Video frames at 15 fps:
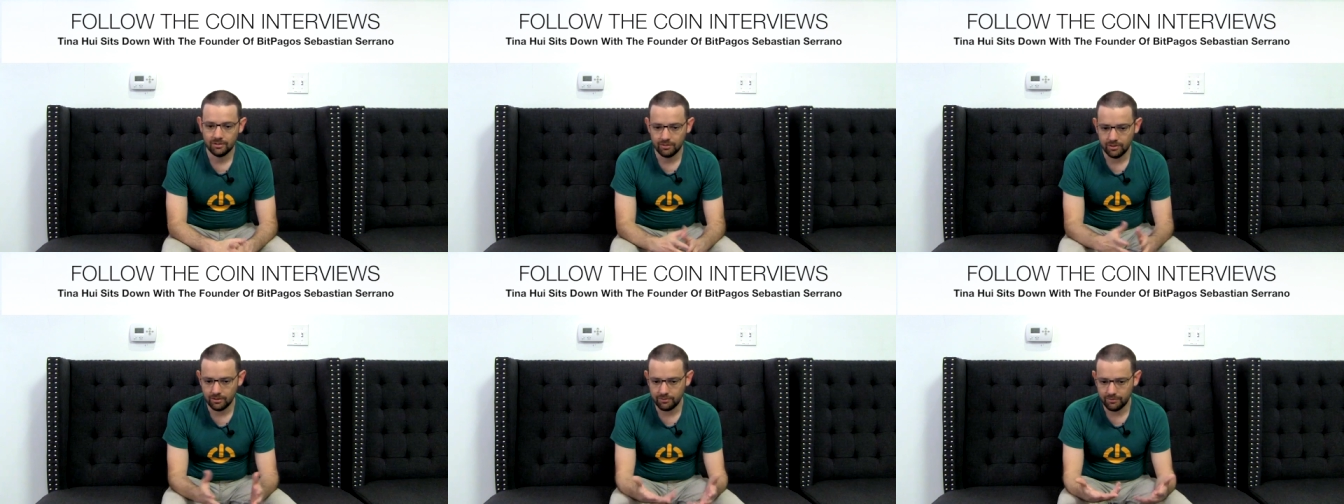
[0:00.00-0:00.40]

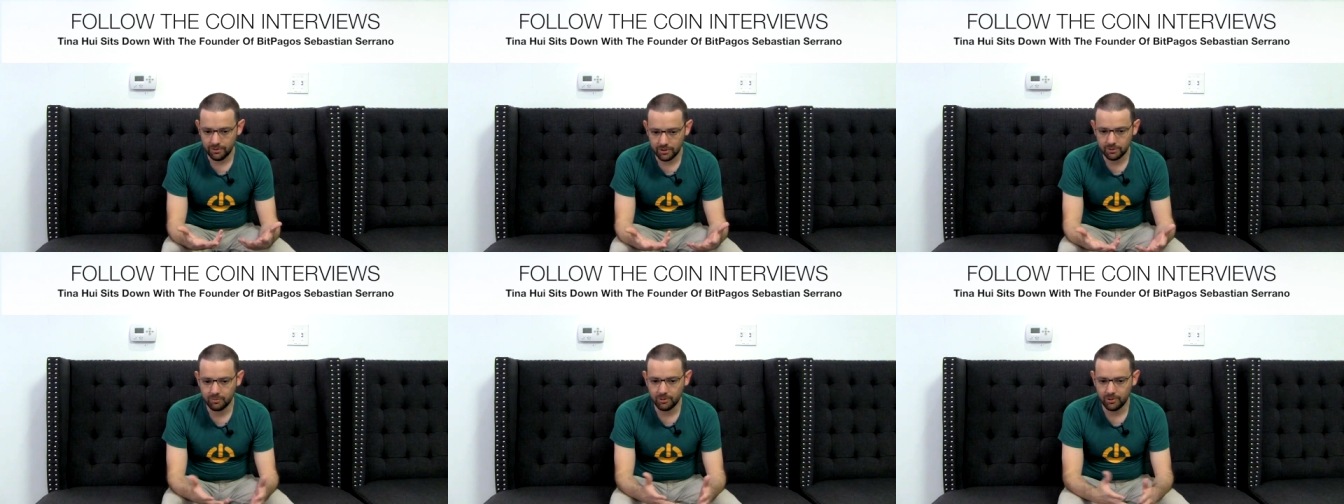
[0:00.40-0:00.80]
our
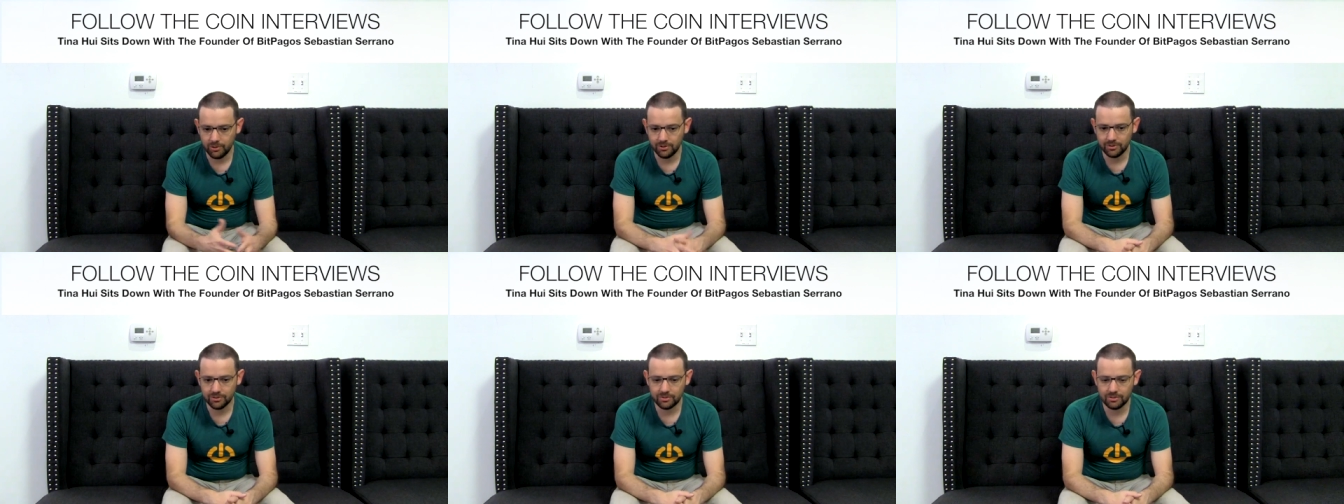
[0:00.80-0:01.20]
first
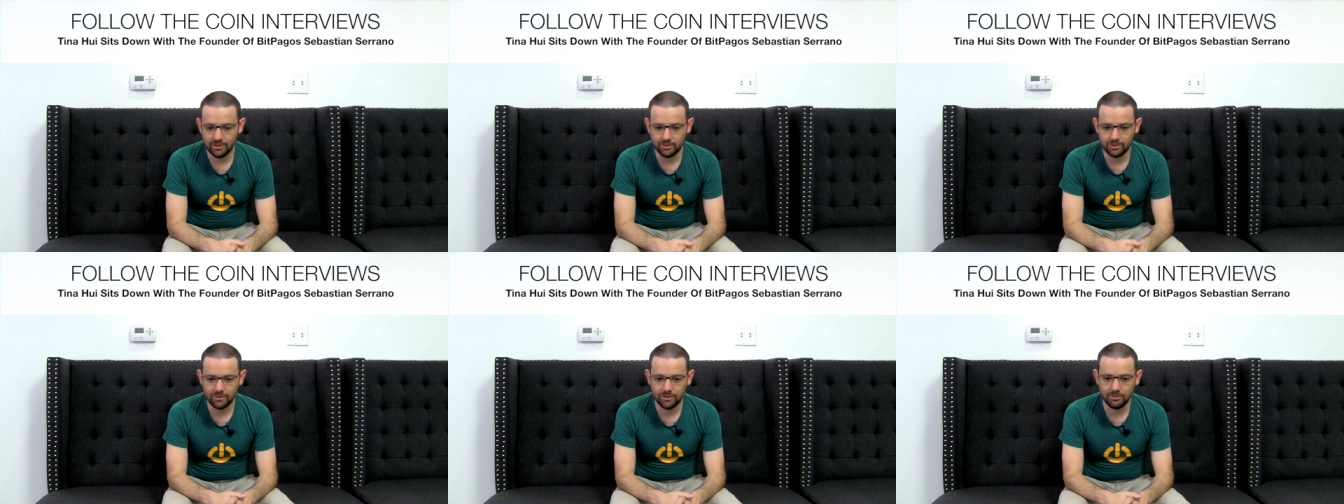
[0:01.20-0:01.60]
product
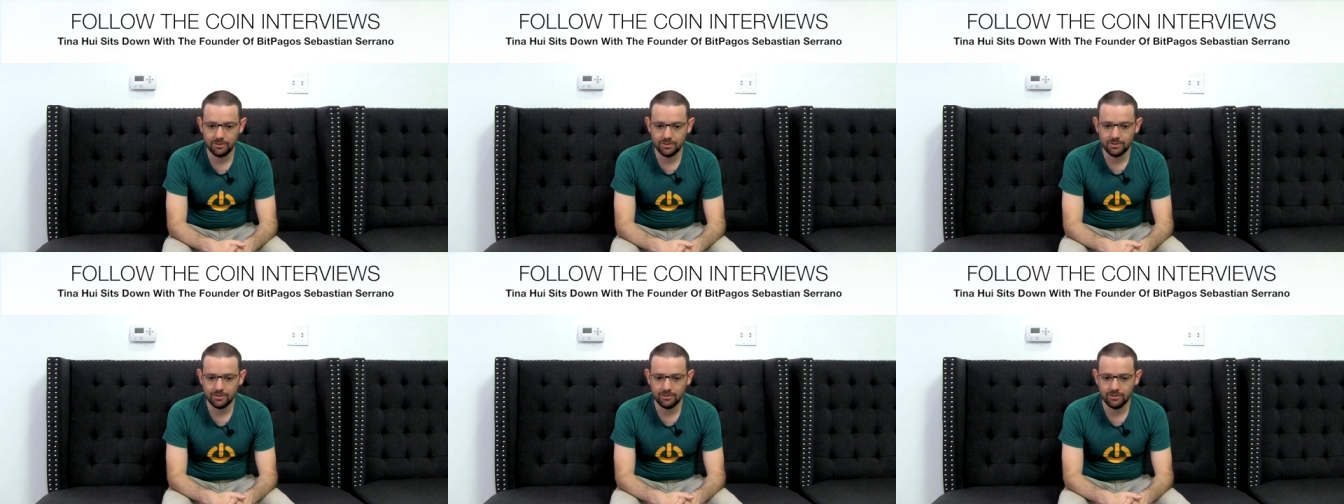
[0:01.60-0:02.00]
or
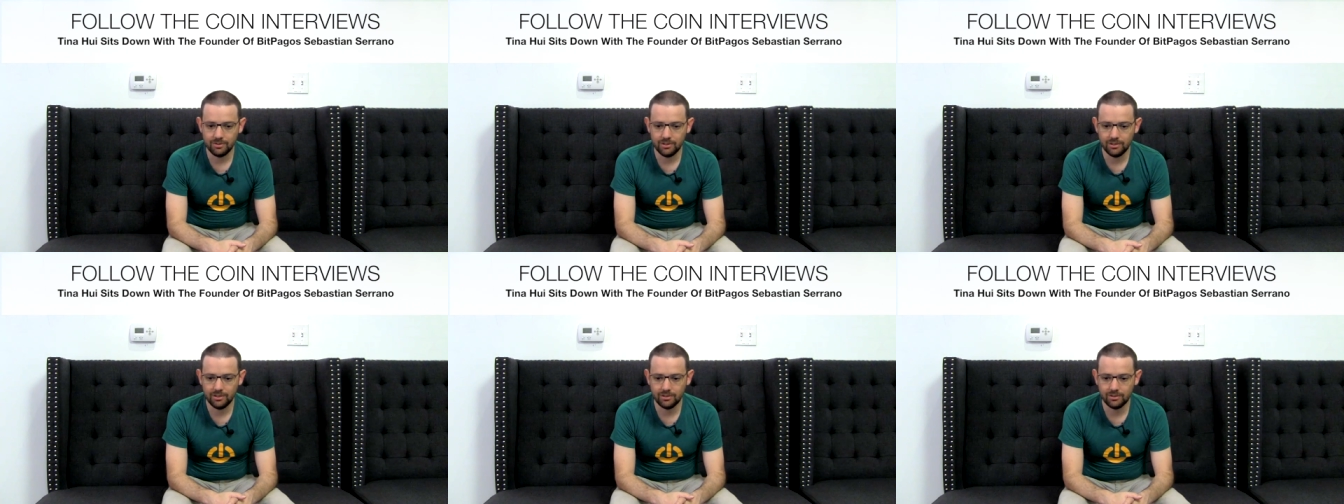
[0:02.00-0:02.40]
service
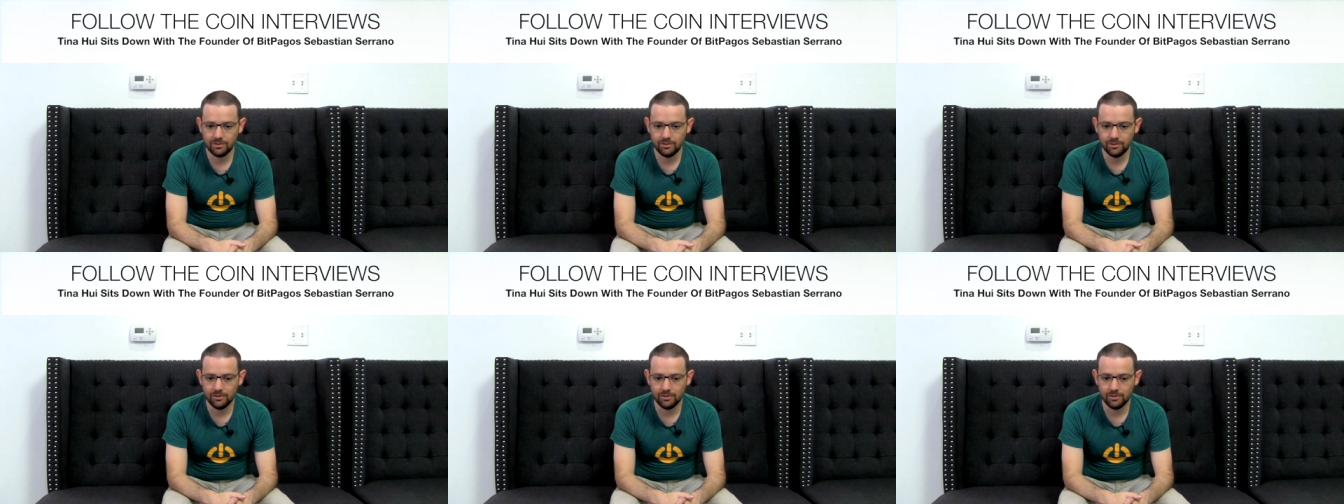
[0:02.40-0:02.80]
is
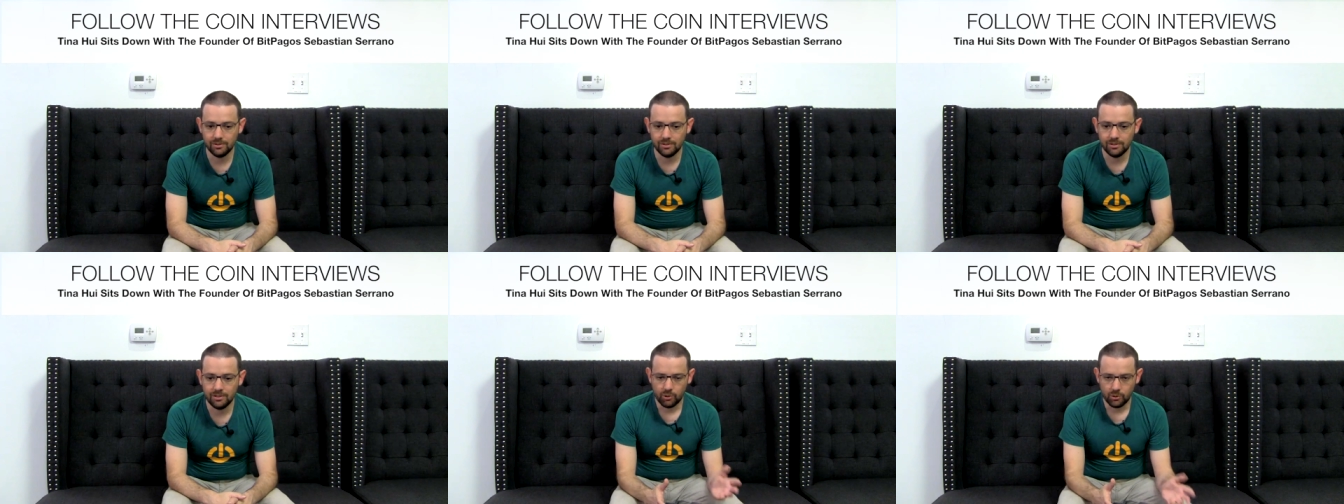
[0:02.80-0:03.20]
to
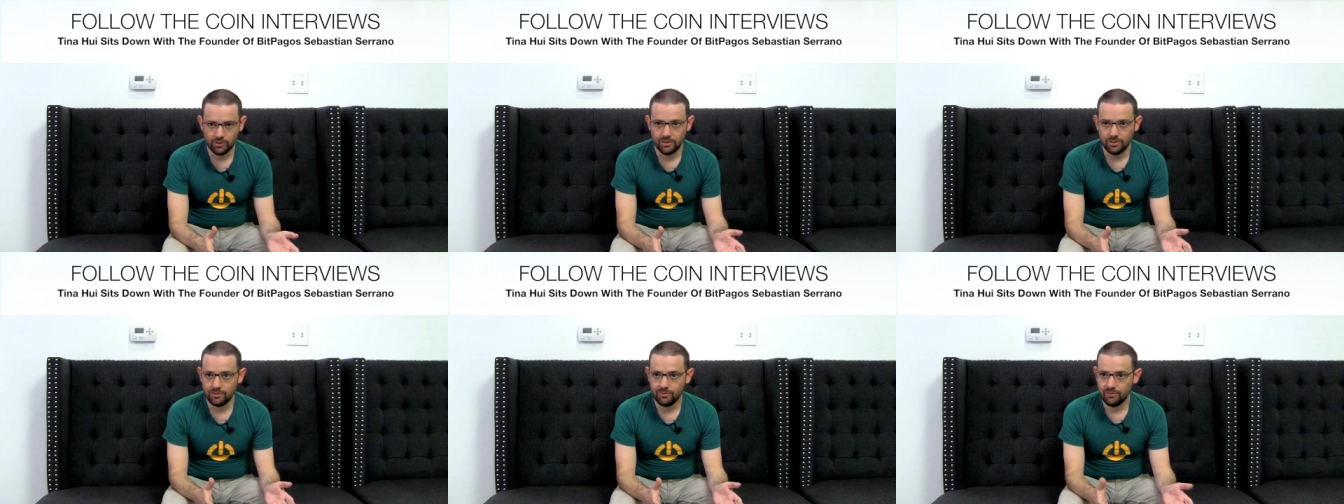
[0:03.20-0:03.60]

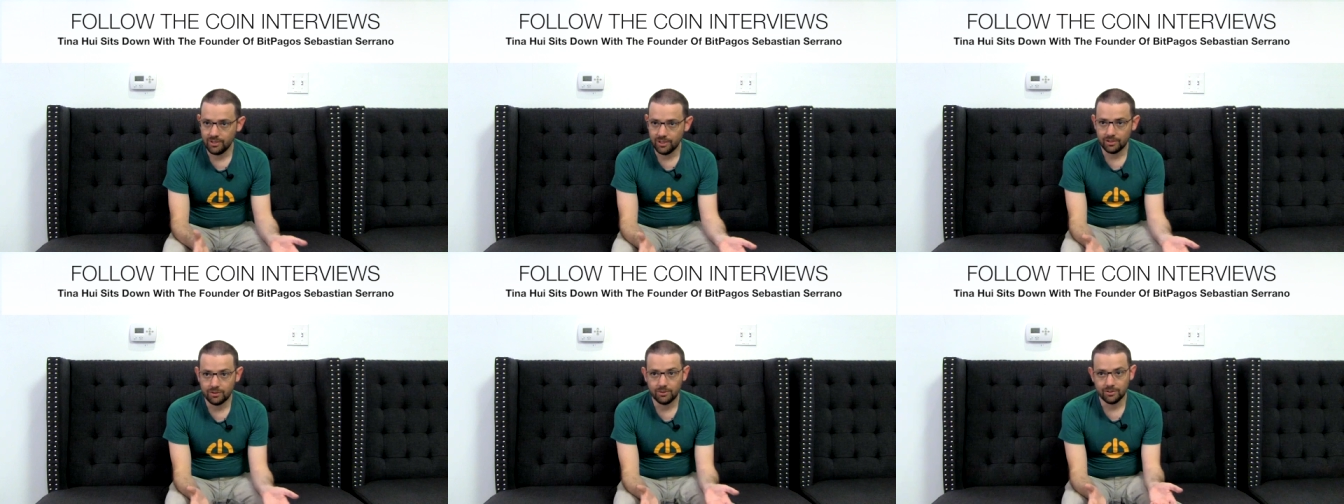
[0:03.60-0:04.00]
process
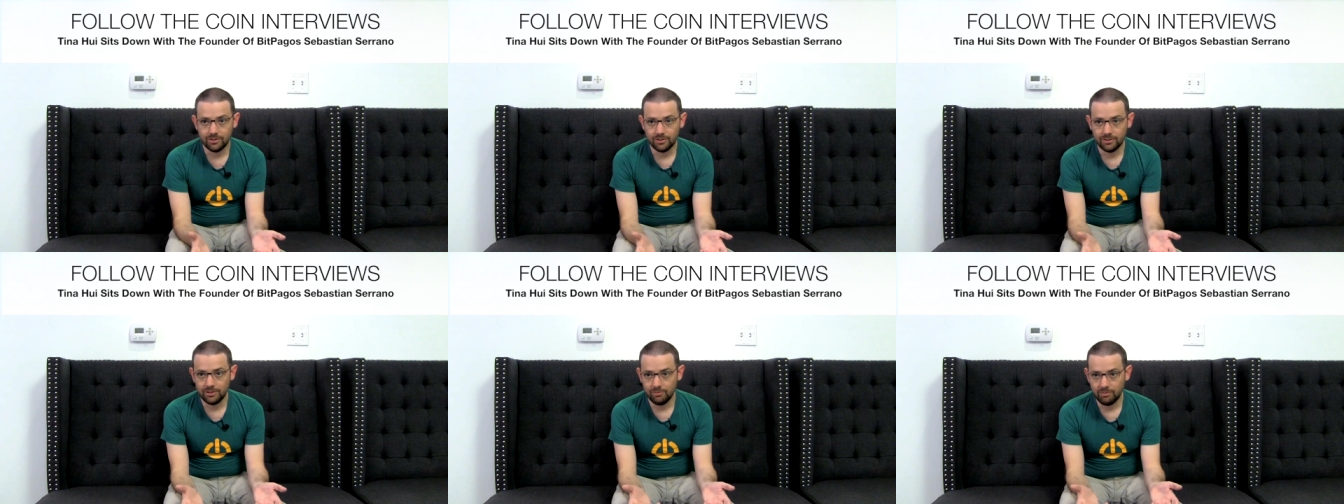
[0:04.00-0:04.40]
fiat
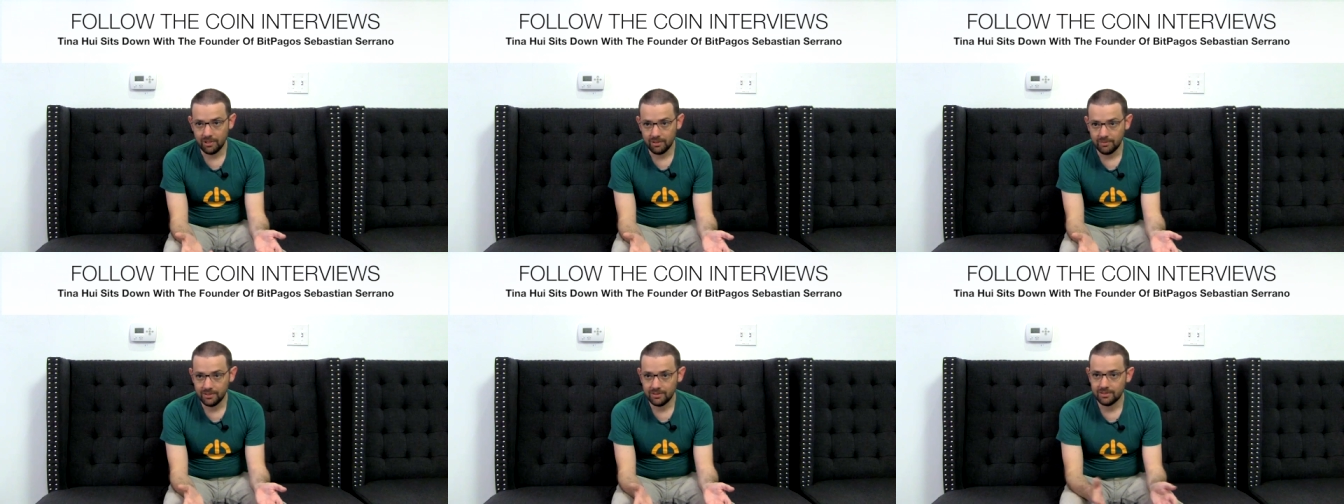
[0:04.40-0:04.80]
currency
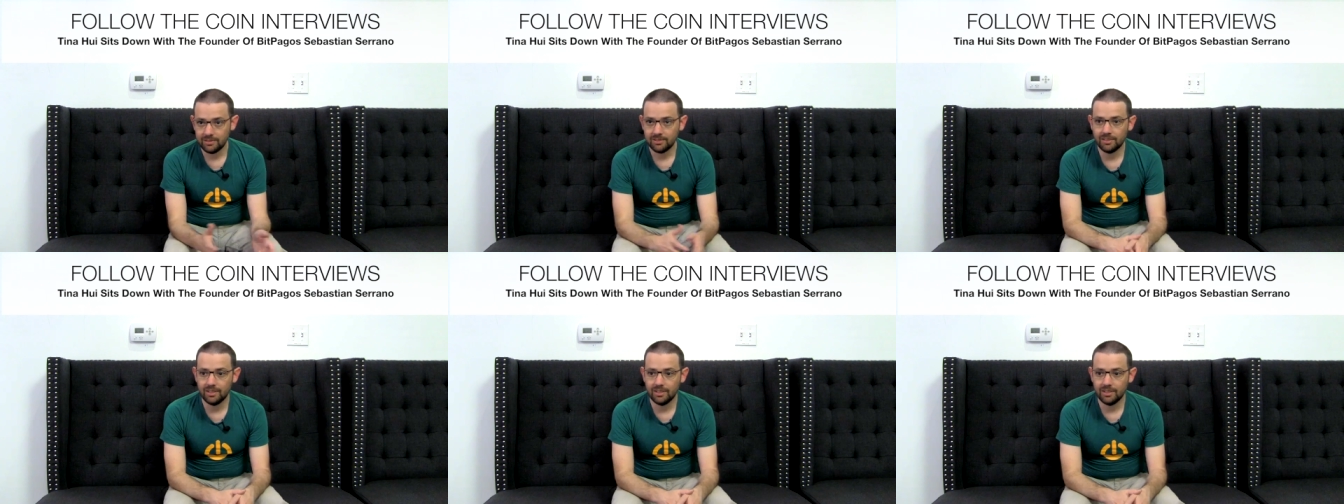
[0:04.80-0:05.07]
payments